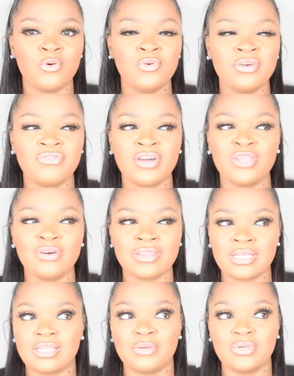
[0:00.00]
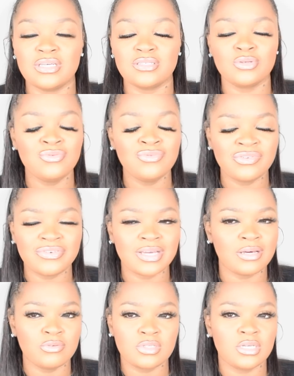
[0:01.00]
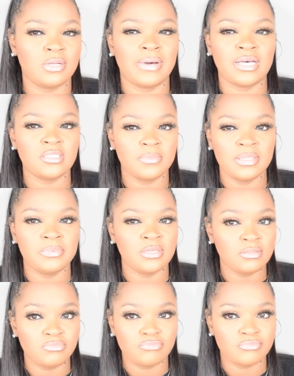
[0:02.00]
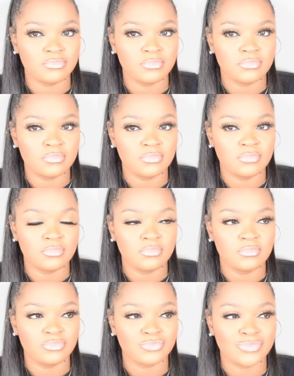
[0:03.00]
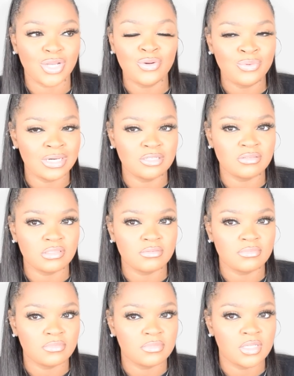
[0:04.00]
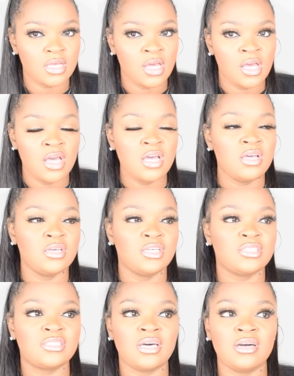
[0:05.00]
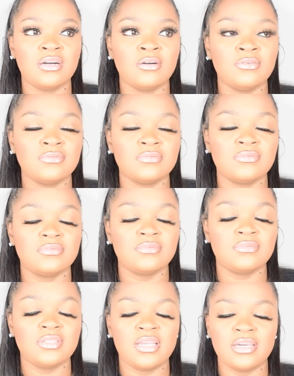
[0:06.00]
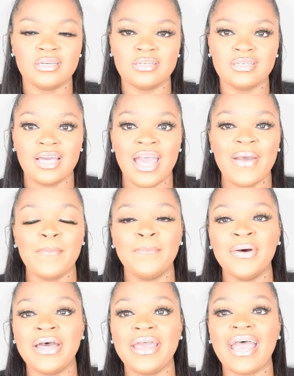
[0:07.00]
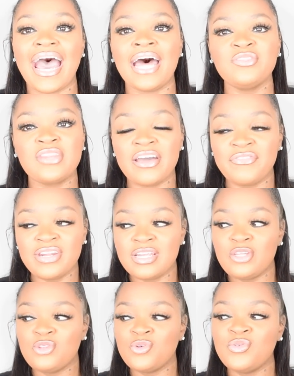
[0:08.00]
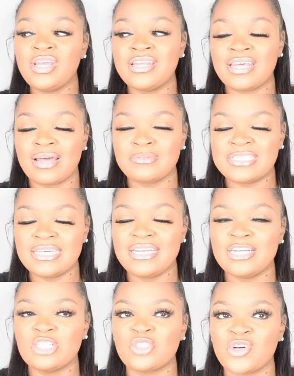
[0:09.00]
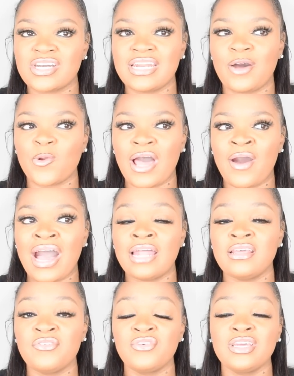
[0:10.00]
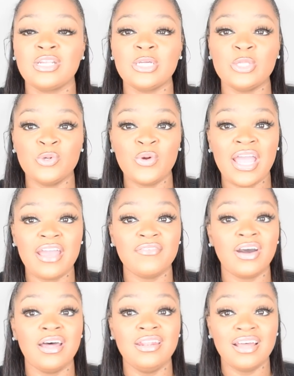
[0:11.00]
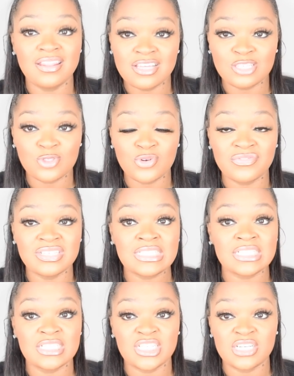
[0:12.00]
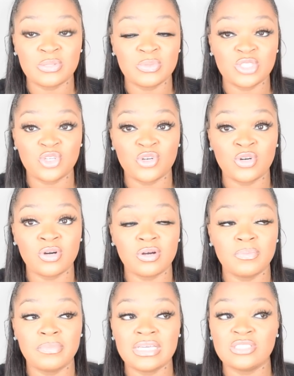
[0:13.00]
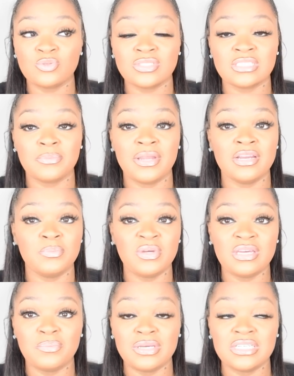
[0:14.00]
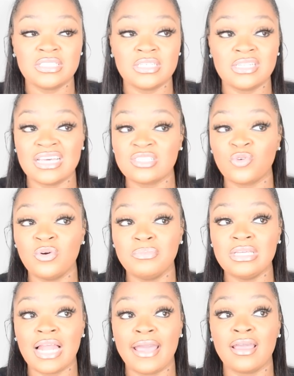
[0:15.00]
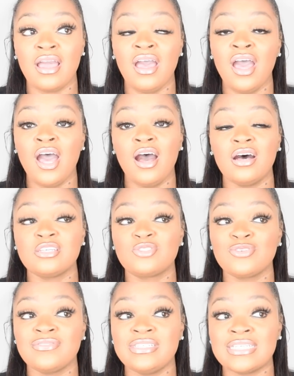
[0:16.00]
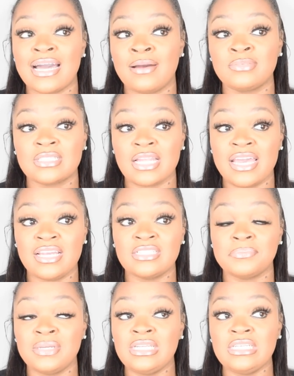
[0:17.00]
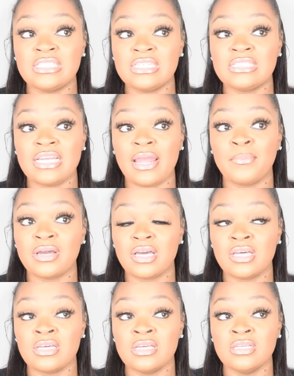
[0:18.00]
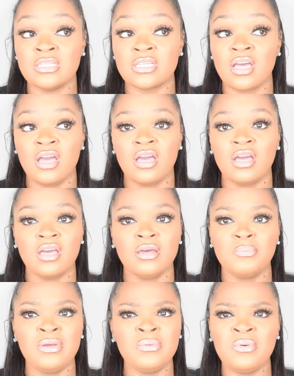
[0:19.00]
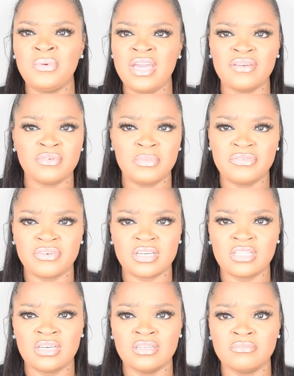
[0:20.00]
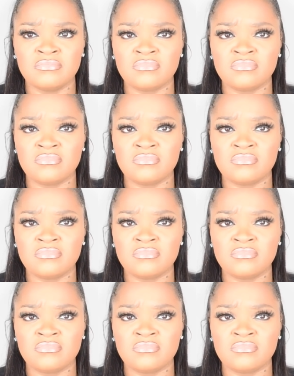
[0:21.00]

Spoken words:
Who the fuck y'all think they was? Who the fuck else could it possibly be? Who else? So yeah, but I definitely do, now that I'm sitting here talking out loud, I definitely do have another story to share with y'all based on some Airbnb shit. That's going to be like a story time / mini chit chat, because people be having me fucked up.